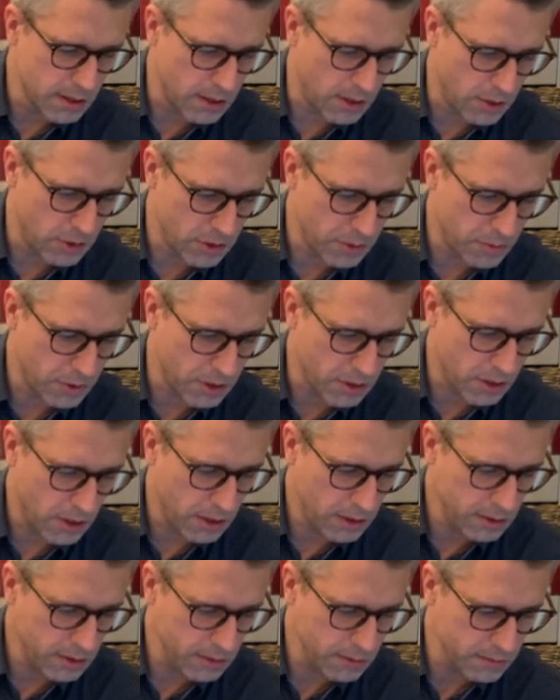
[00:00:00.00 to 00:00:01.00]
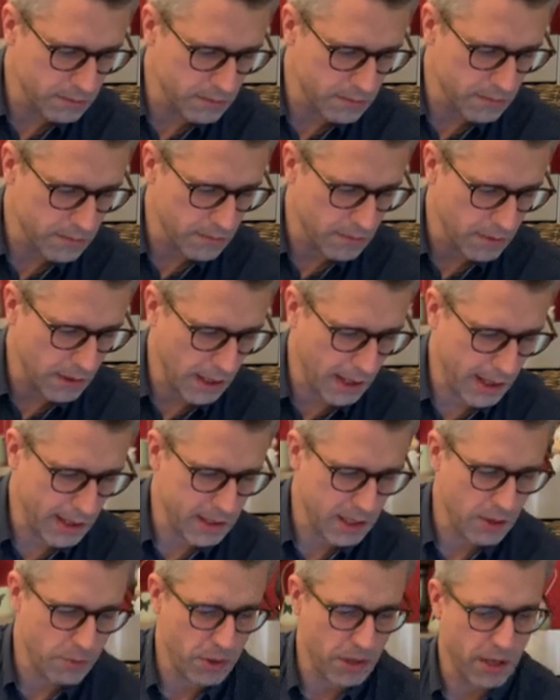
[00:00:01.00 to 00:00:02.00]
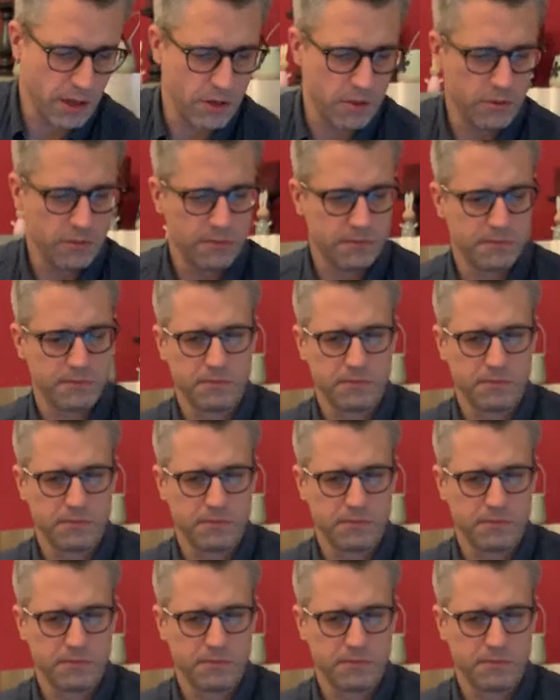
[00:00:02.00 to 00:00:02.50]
auto mode on. And here we go.